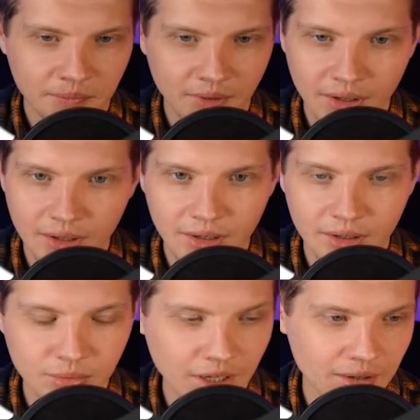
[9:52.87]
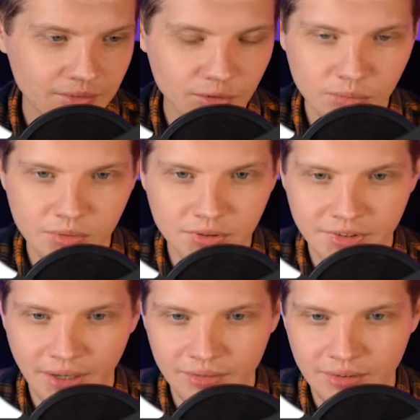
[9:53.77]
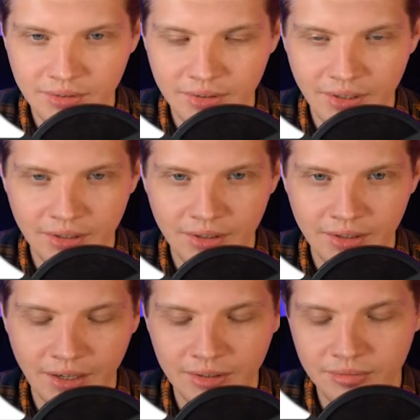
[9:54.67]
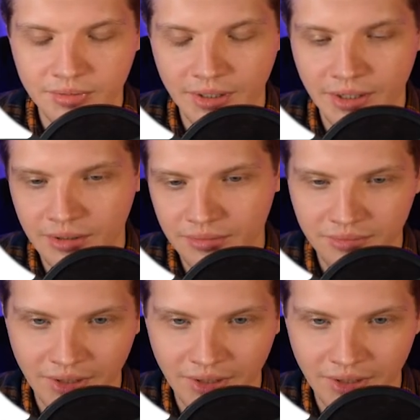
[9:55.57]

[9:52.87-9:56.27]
We have Drupal 7 end of life,